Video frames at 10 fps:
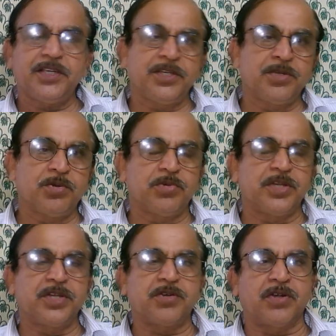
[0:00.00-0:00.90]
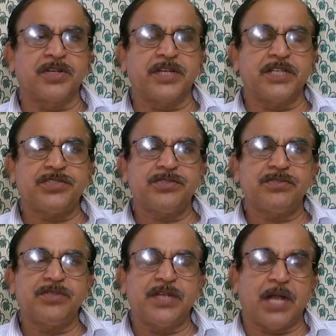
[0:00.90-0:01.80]
including Congress,
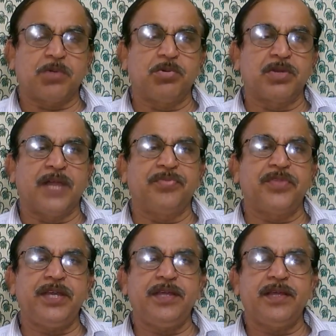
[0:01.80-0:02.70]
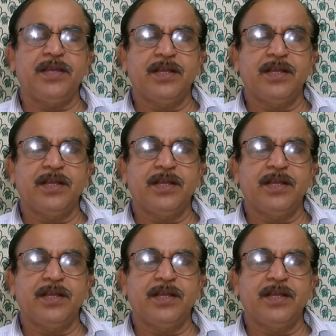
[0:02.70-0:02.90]
Rahul Gandhi,